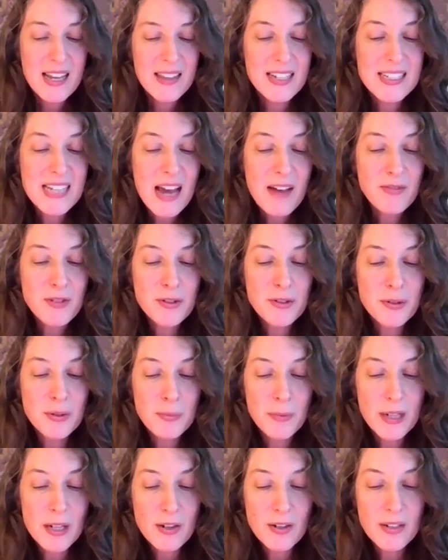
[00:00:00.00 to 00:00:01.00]
This
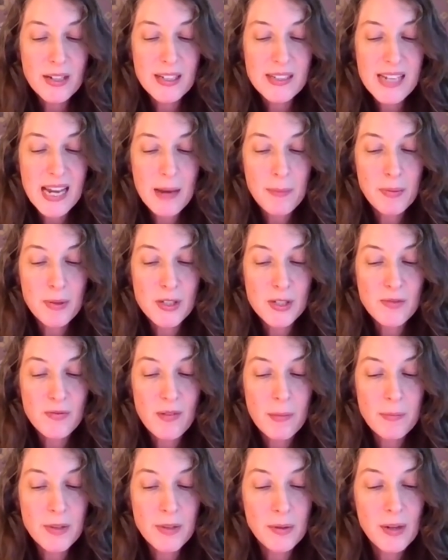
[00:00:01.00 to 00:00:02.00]
afternoon, we heard examples
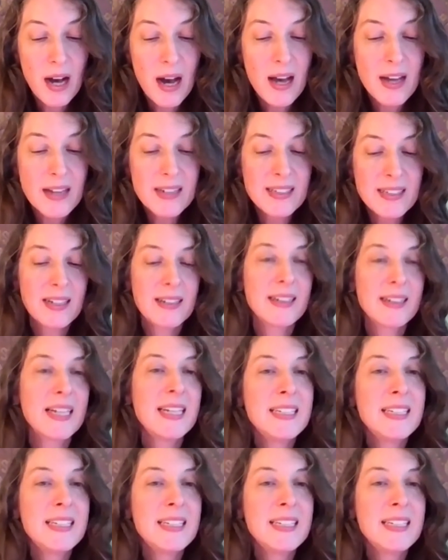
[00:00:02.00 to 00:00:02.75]
from Uganda,